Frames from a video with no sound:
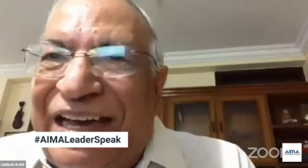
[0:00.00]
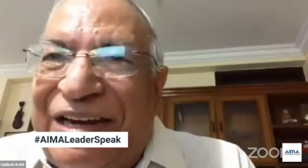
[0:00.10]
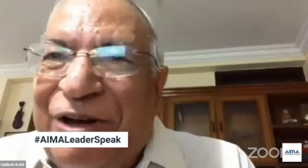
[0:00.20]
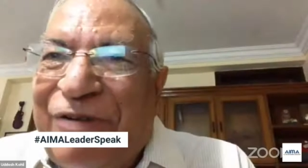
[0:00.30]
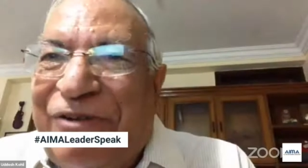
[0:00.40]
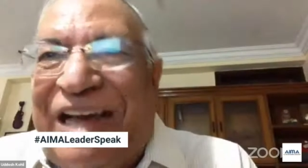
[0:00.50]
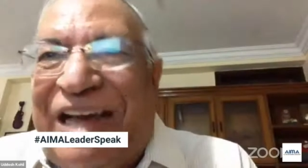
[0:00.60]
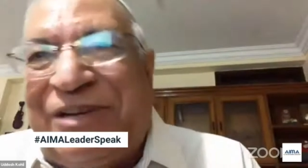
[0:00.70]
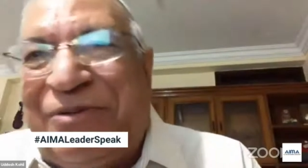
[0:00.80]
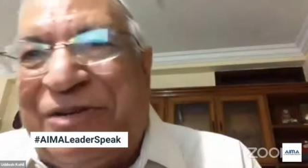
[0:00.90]
in your
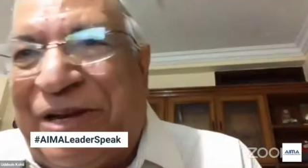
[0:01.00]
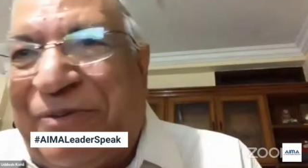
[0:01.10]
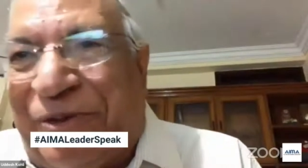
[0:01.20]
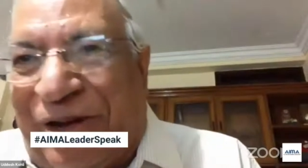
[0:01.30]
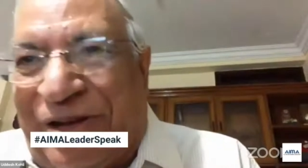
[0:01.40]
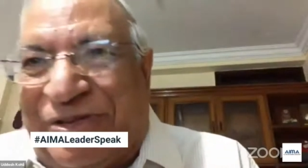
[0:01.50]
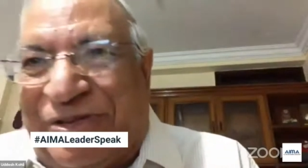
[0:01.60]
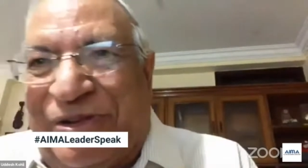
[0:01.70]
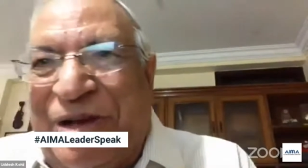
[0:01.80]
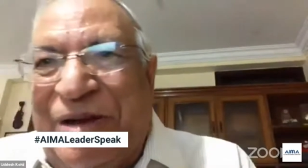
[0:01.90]
Finance Commission report also,